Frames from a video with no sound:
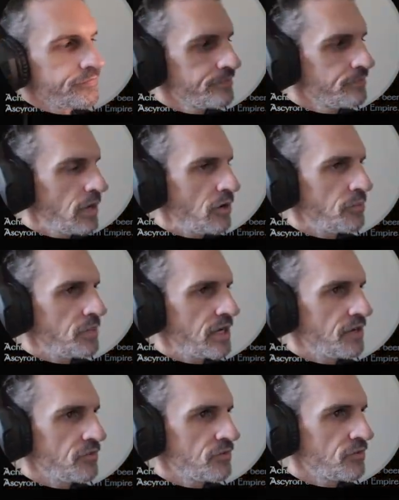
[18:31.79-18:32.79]
mountain
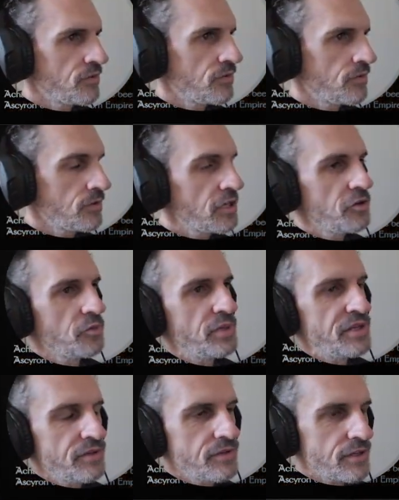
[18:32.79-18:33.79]
bandits,
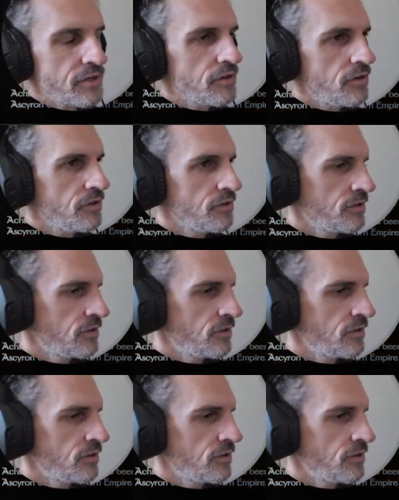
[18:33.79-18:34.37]
hillmen they're called,